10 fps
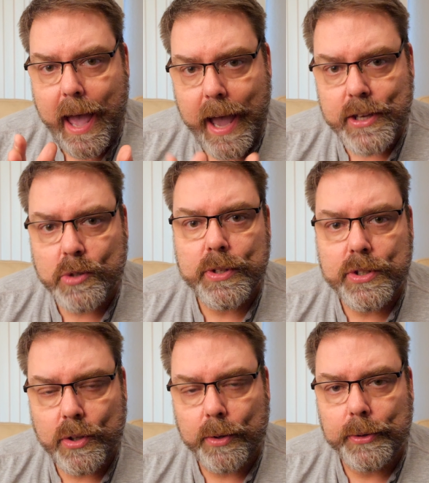as a
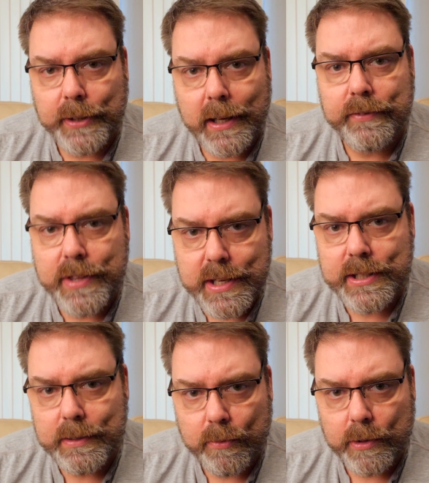result of
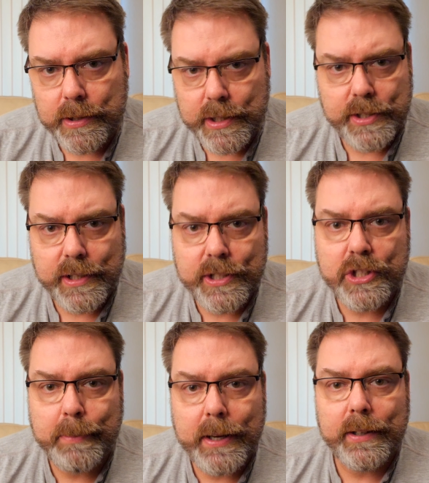this this
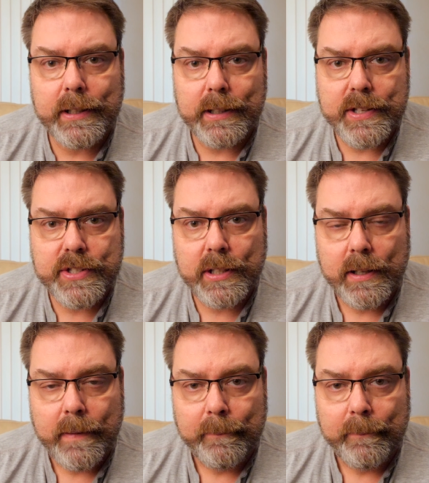experience,